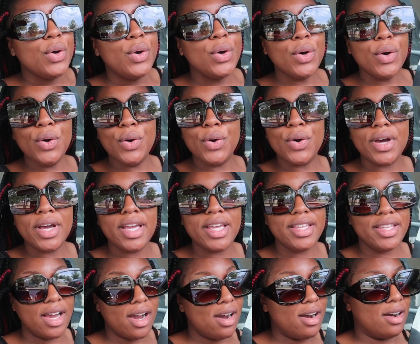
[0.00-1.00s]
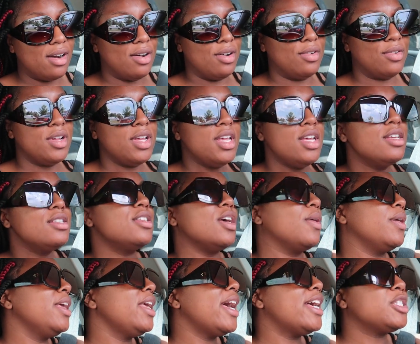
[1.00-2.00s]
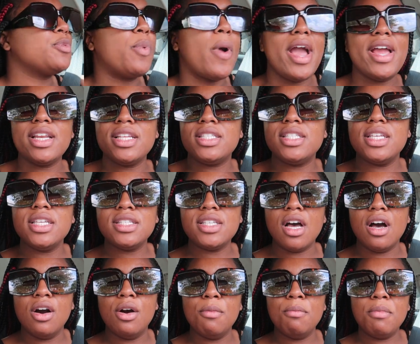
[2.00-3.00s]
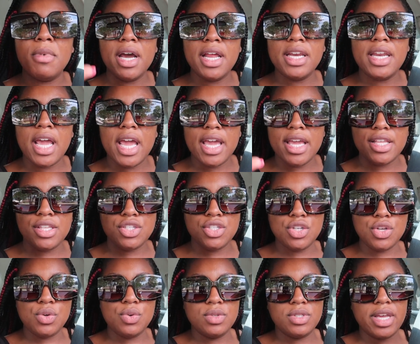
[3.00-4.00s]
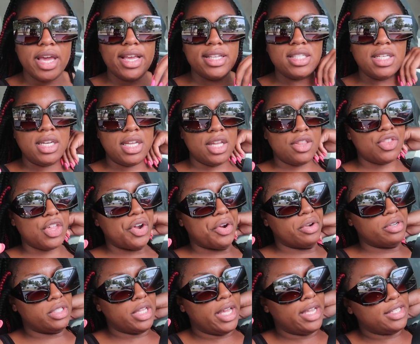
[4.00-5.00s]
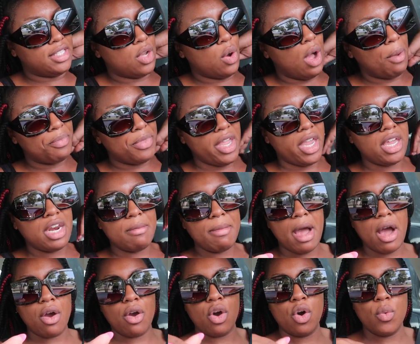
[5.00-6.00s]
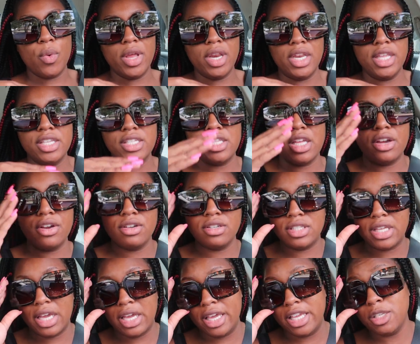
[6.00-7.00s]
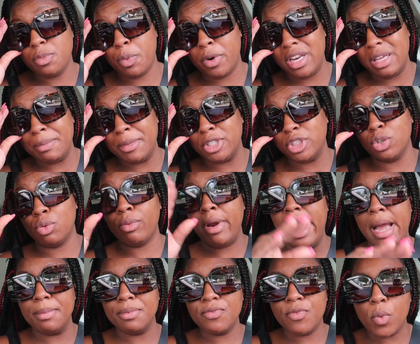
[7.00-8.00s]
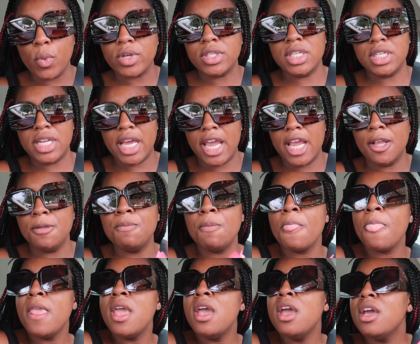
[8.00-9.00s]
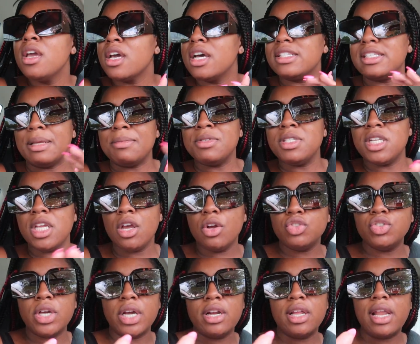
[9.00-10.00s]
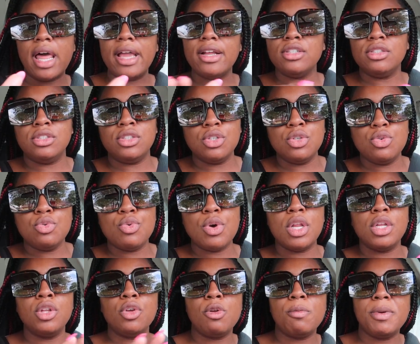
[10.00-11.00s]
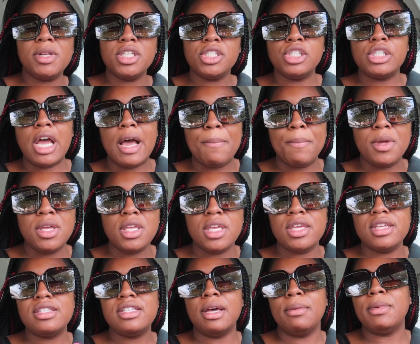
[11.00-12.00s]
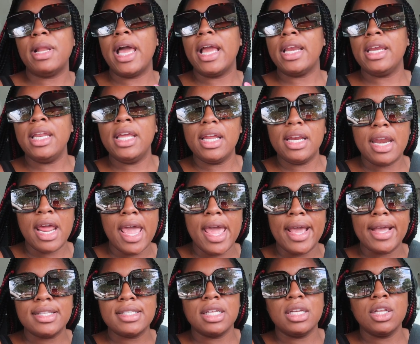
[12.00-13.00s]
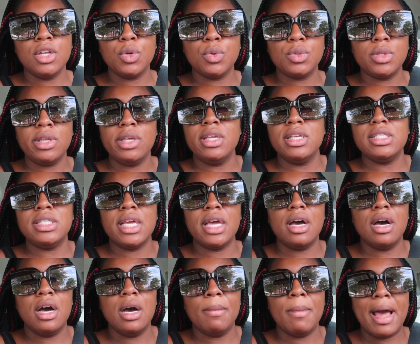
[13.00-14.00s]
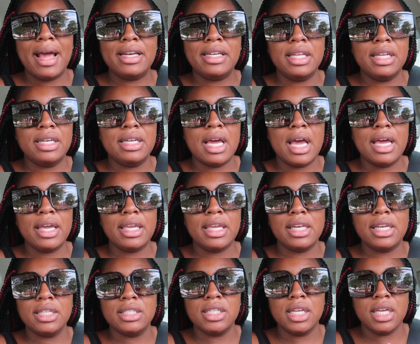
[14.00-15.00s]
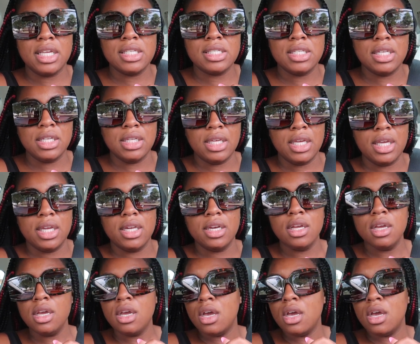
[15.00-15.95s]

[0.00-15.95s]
Whew, y'all. So he has practices on Mondays, Tuesdays, and then Thursdays. So I'm thinking about going this Thursday. It's pretty much a wrap for today, because I'm still trying to like do a little bit of shopping, get some like knickknacks and little things that I did not get a chance to get